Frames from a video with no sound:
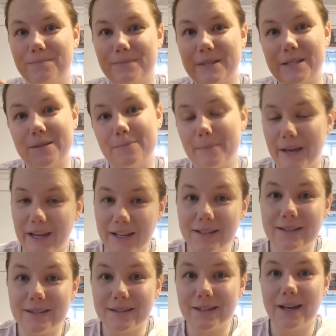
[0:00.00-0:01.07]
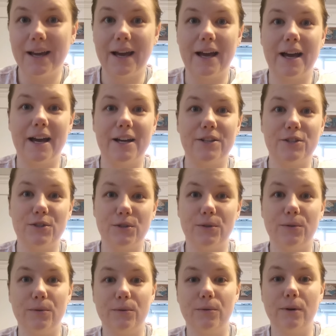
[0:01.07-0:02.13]
space
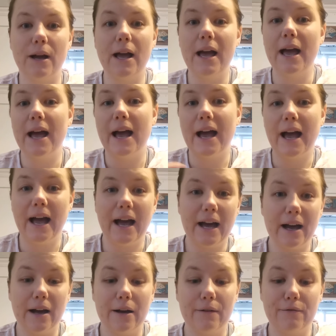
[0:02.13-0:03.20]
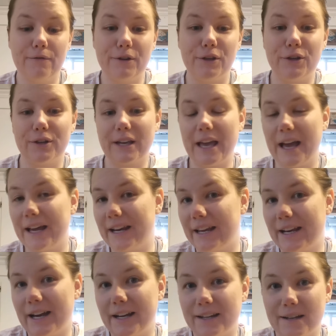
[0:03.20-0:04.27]
to have your
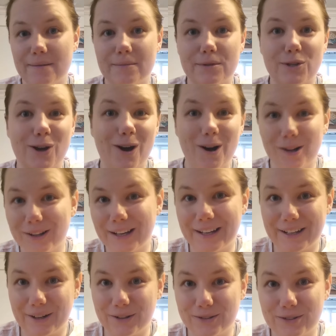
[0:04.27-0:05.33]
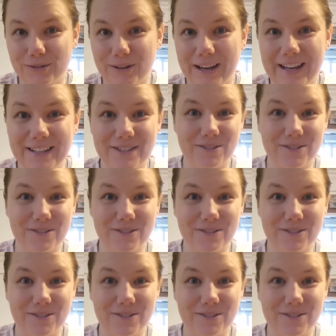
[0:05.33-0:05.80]
canning items all laid out, okay?